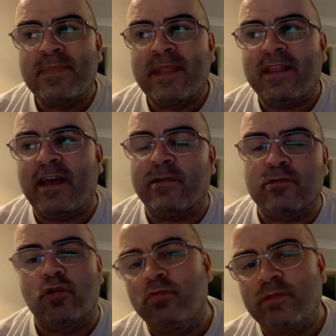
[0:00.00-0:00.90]
And there
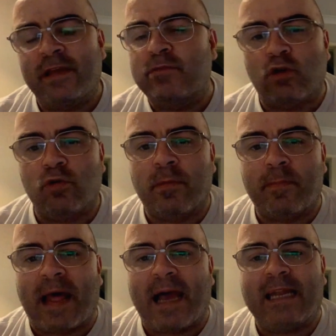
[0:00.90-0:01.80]
was all
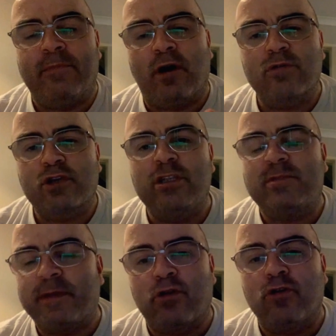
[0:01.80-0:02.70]
complaining, but I was going, it's
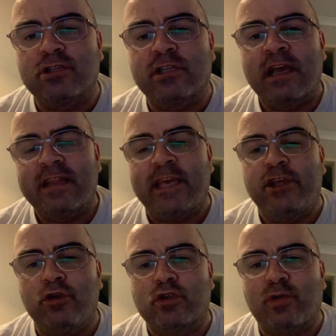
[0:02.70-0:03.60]
because they're
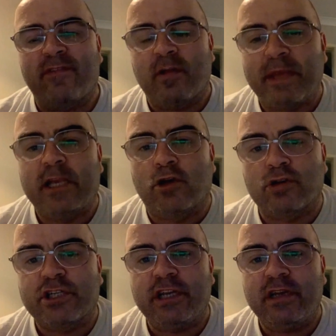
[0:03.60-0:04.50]
used to having a big
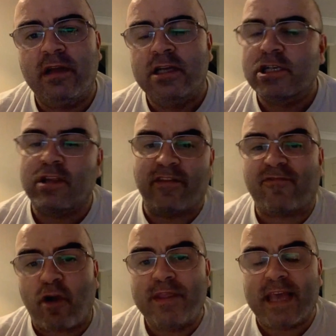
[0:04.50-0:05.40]
cushion, so they're
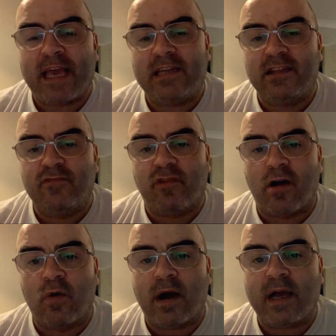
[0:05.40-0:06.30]
throwing their head in the wrong
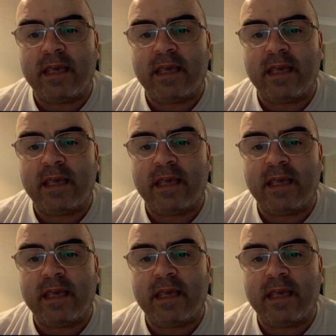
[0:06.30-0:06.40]
way.